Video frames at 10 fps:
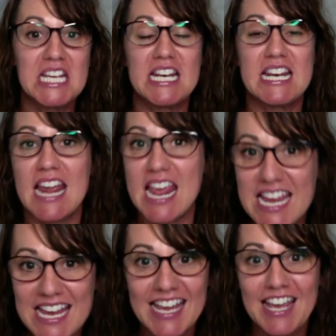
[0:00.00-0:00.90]

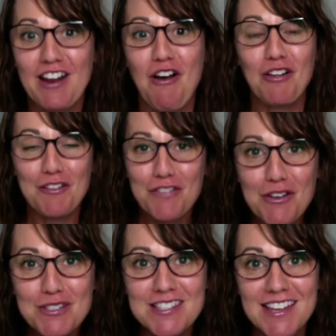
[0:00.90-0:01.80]
naked, all of
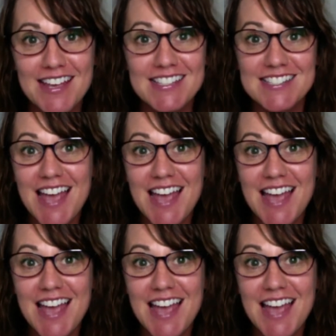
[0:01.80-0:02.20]
those things.